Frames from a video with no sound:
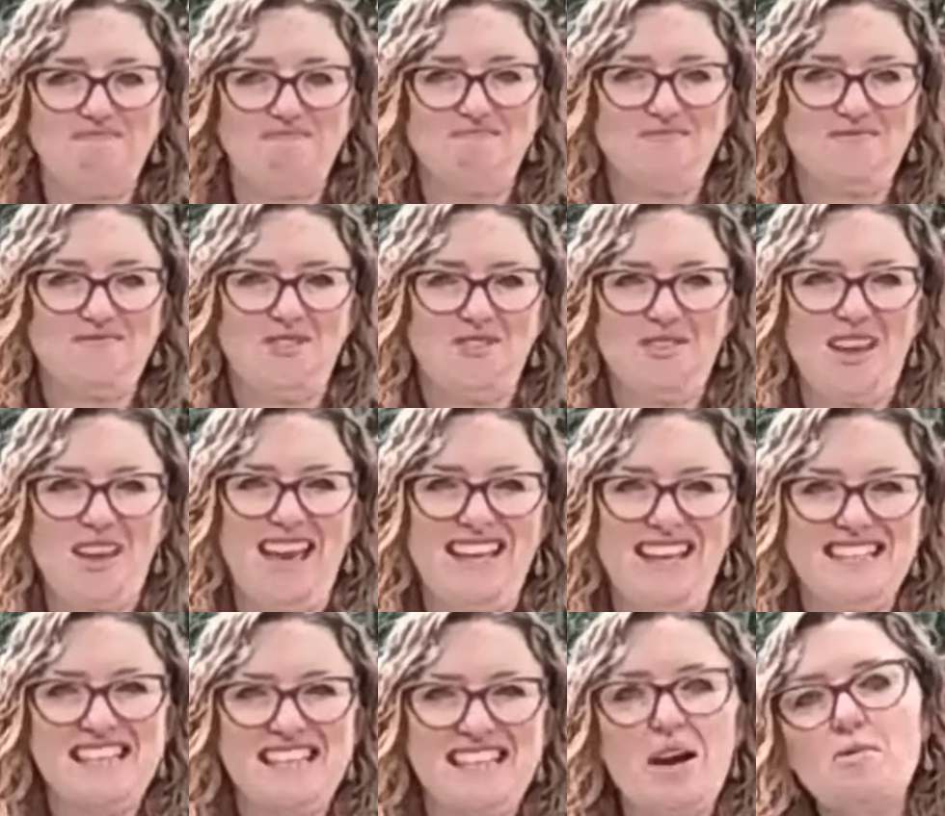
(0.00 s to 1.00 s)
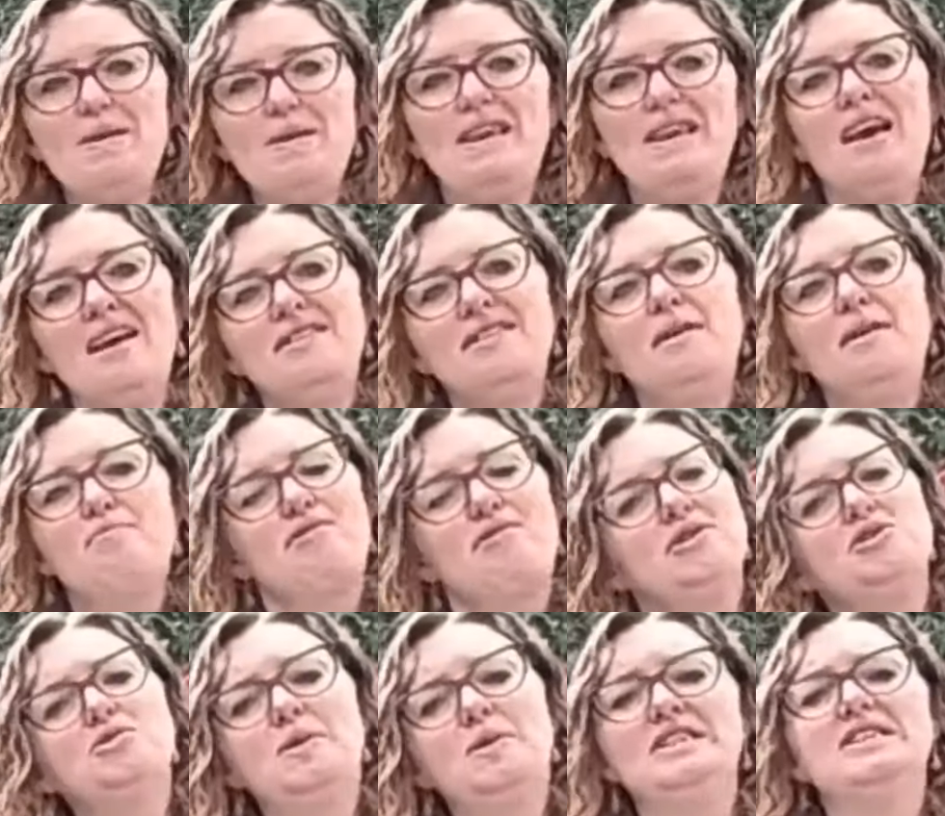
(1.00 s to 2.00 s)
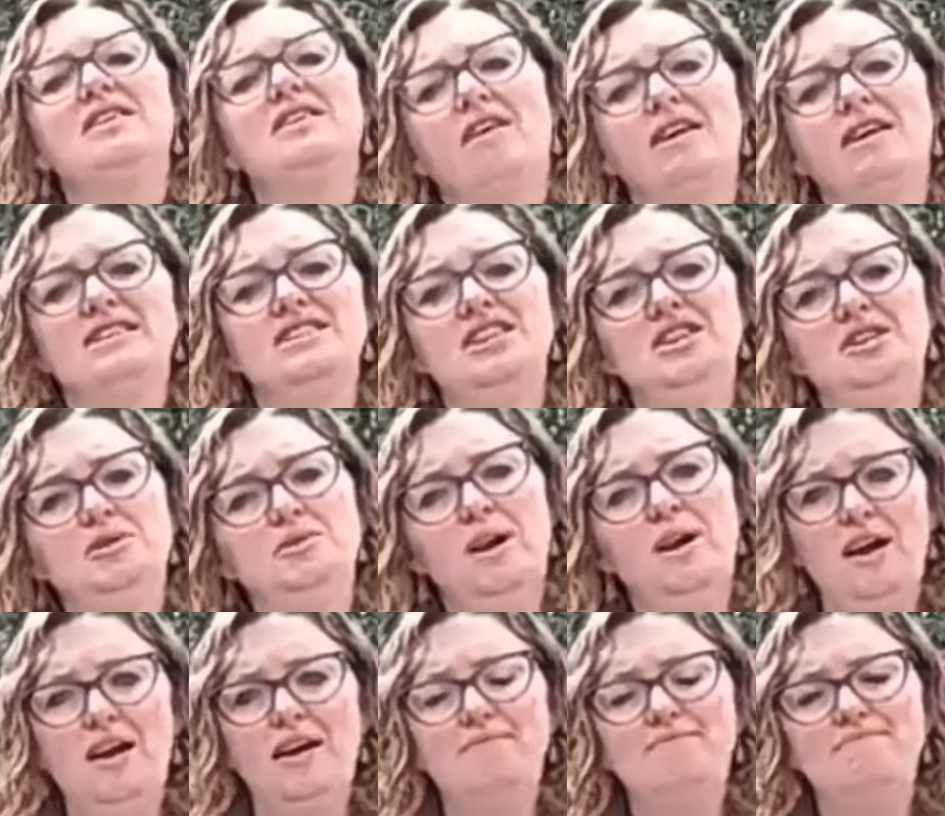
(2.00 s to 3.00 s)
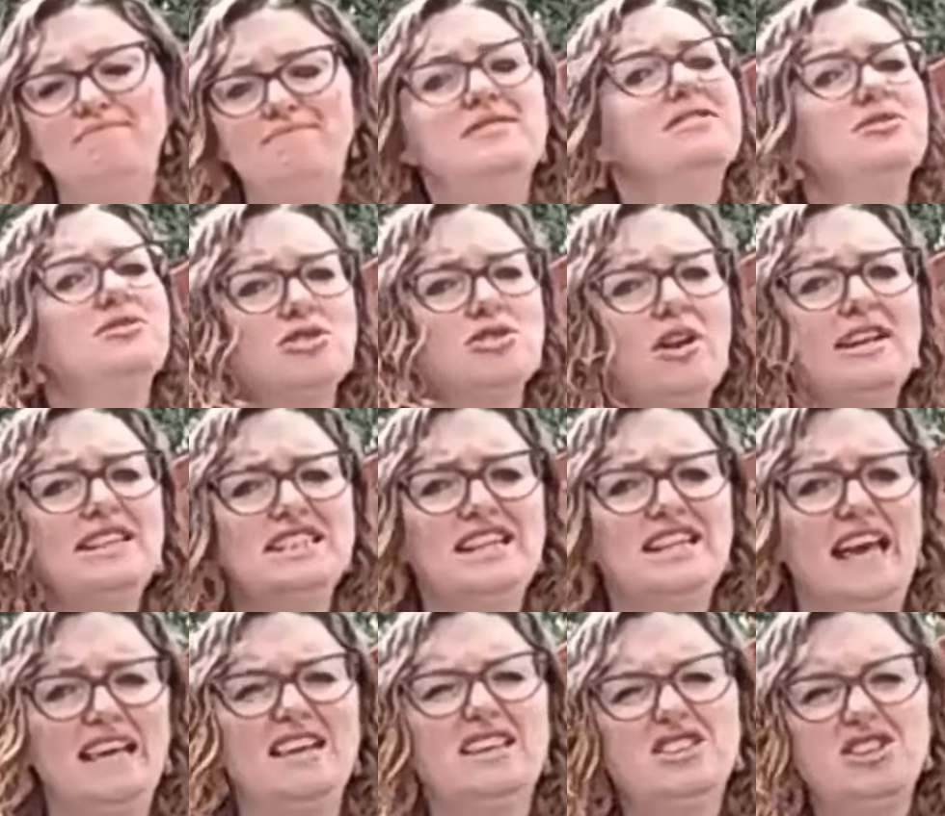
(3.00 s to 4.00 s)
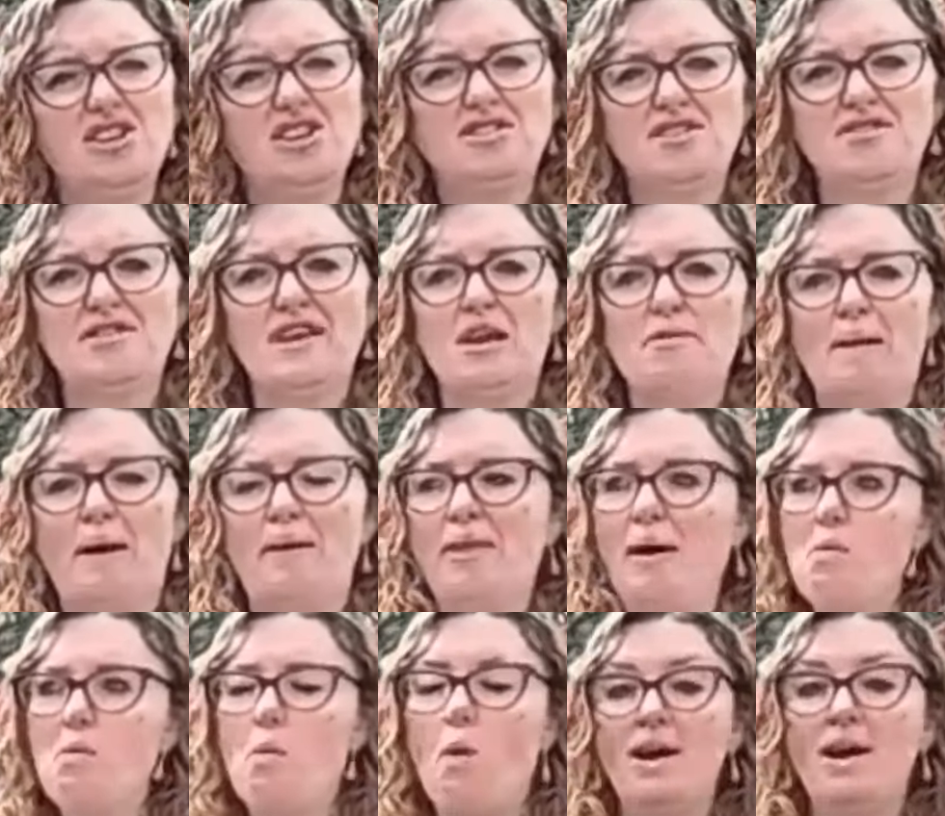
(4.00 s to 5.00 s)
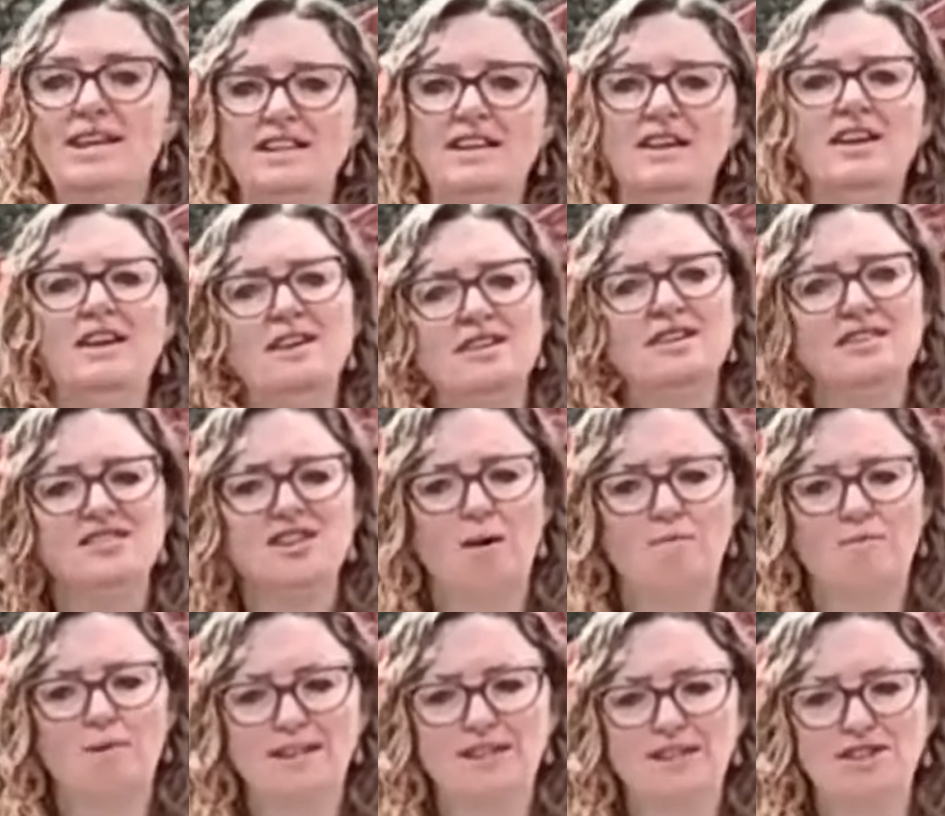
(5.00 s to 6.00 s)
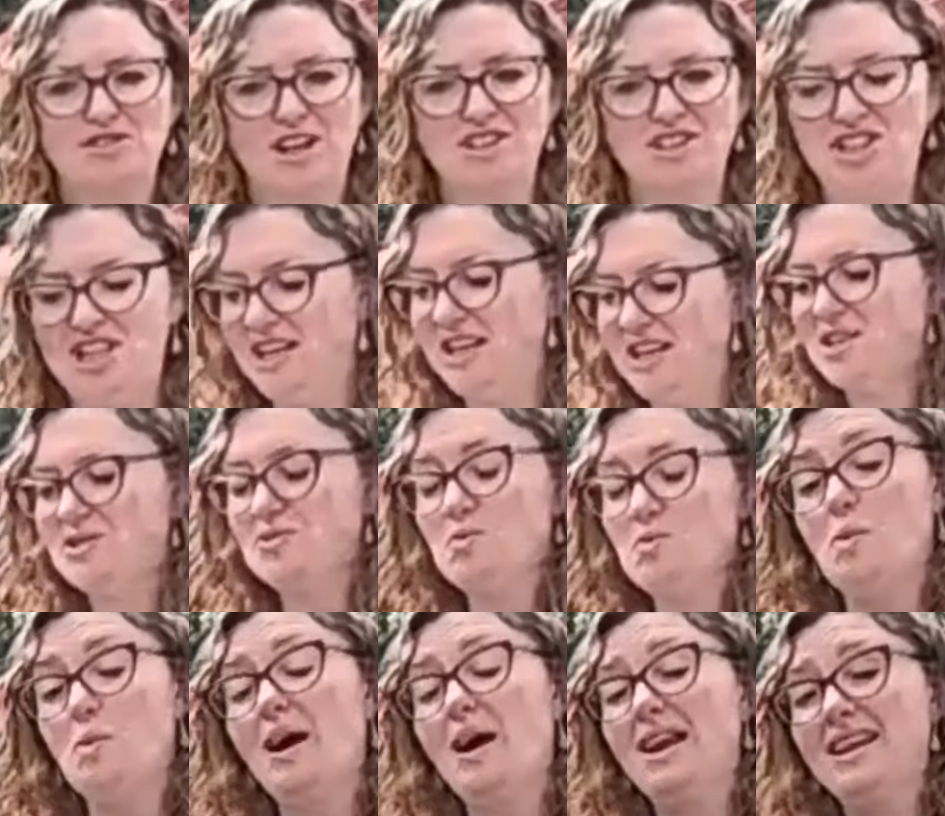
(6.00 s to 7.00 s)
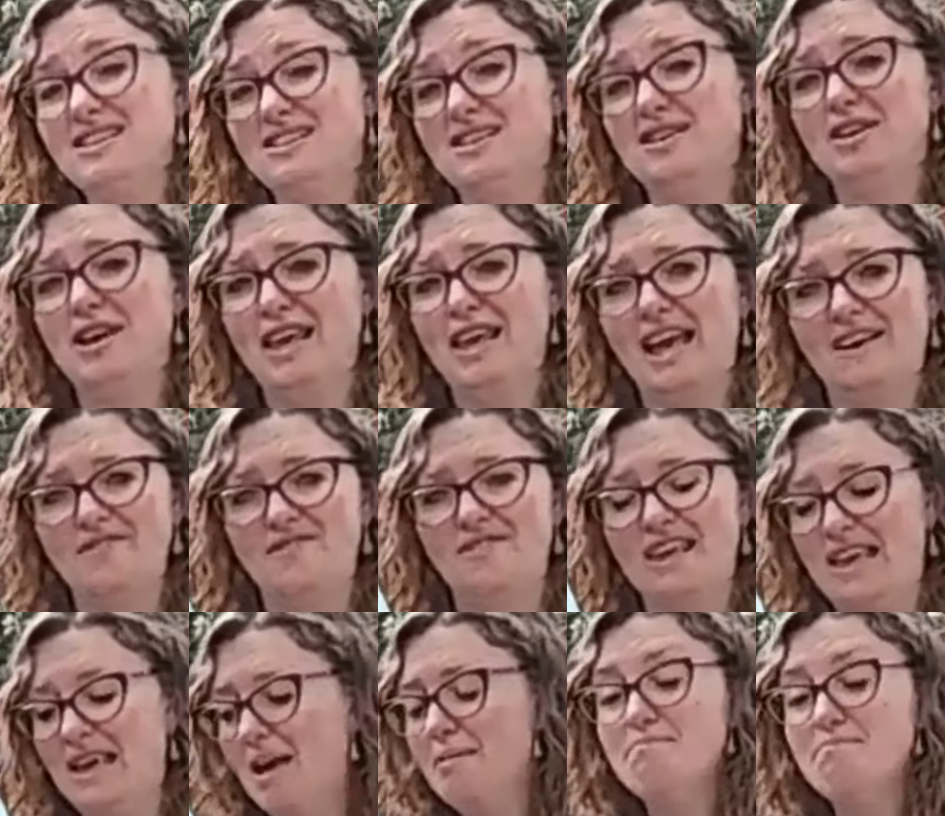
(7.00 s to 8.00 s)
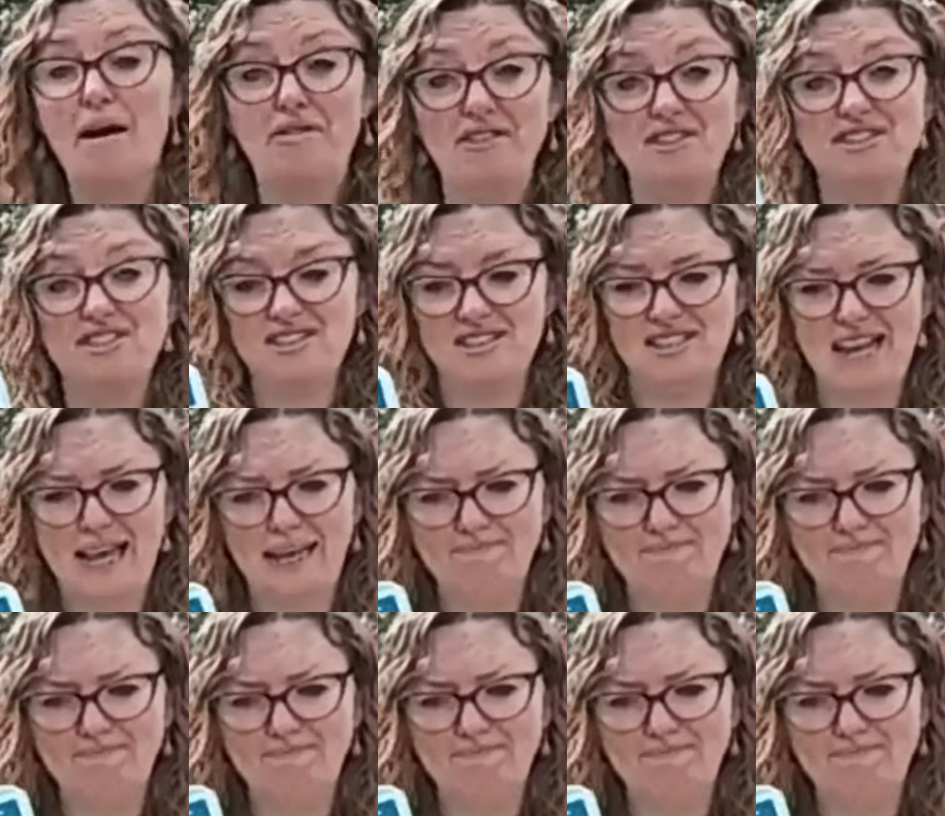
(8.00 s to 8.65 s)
Okay, so that'll be the approach we'd like to take. It's good to think about that wider sampling strategy as well as looking at the methods today.